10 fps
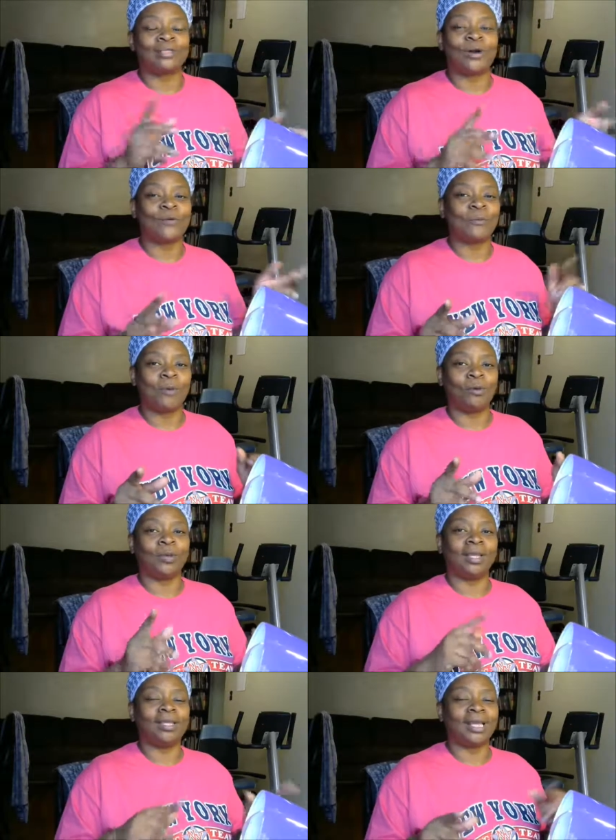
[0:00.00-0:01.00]
told
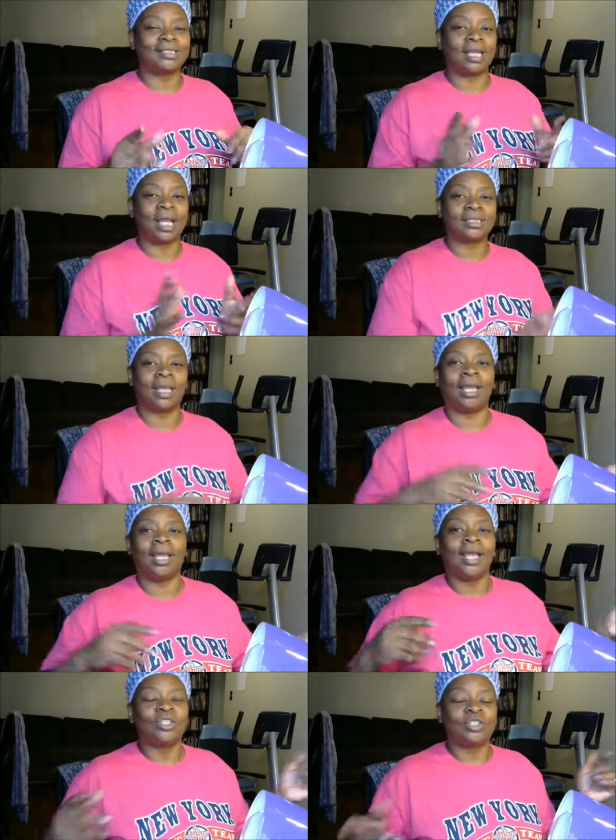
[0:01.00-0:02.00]
Ramona yesterday, I said,
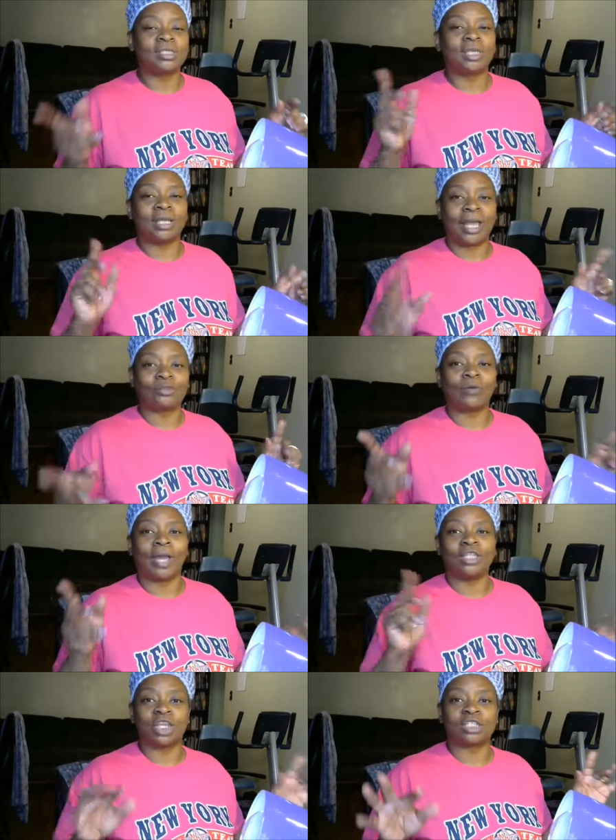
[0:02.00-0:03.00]
she said, that's
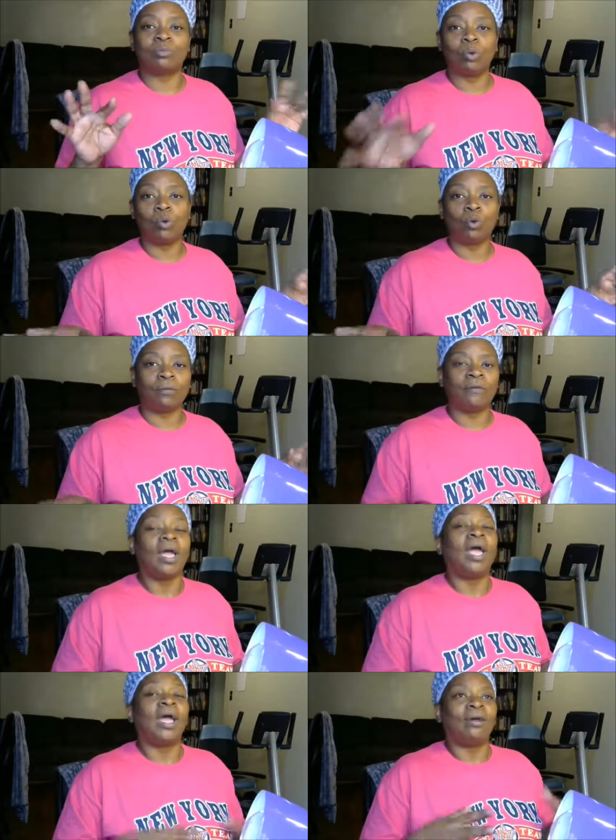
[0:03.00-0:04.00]
right, just move,
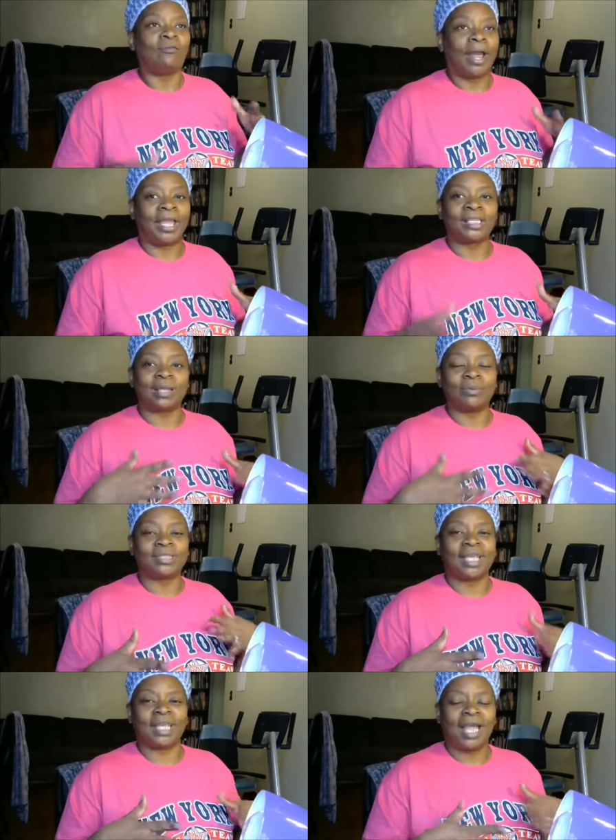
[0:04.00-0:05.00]
right? Because I was
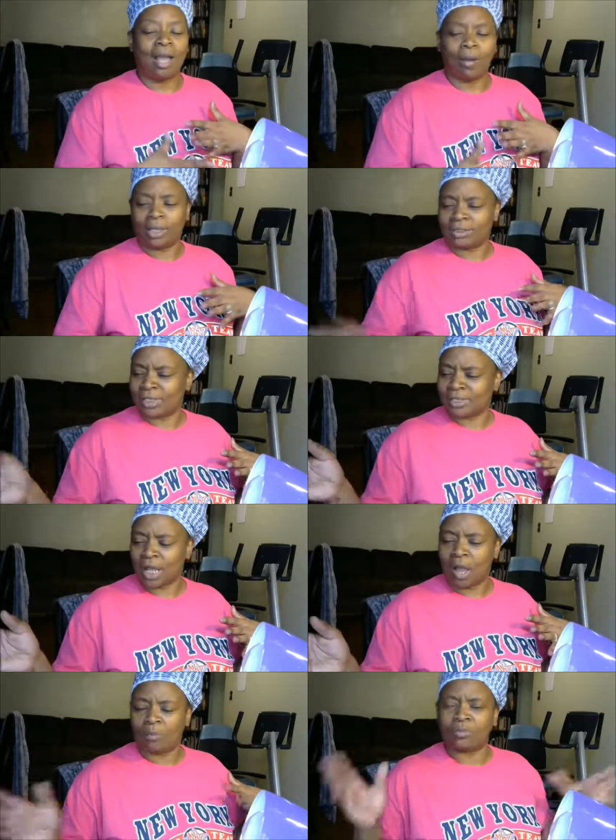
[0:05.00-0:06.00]
saying how I just,
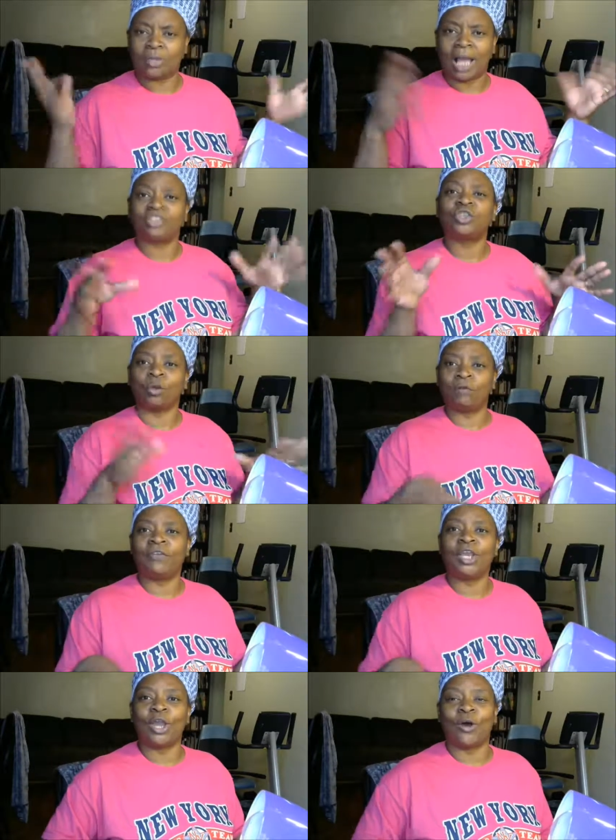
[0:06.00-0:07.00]
um, I showed a
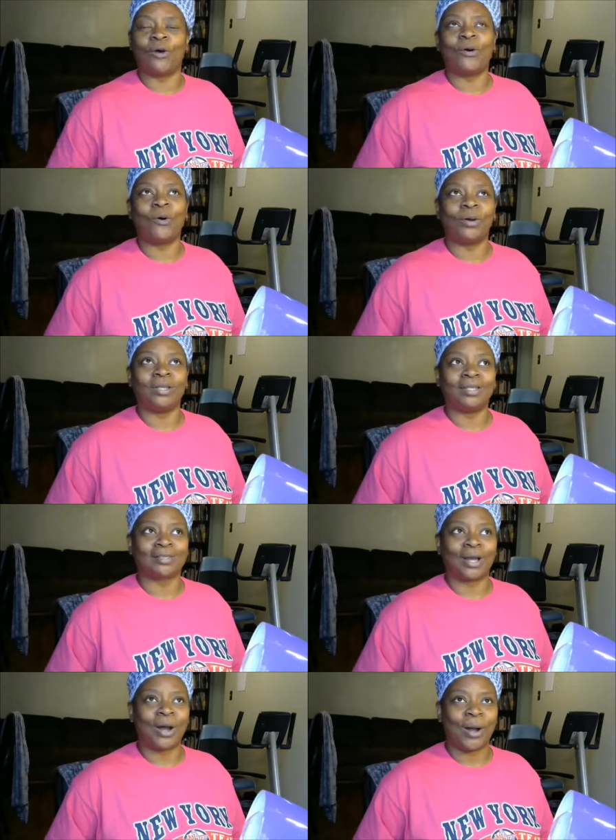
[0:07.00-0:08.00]
video on this,
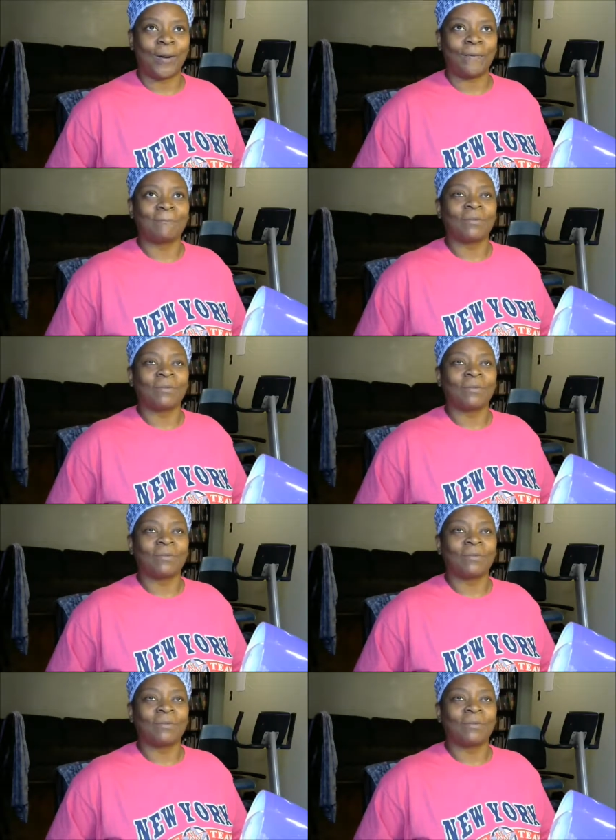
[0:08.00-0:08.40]
um,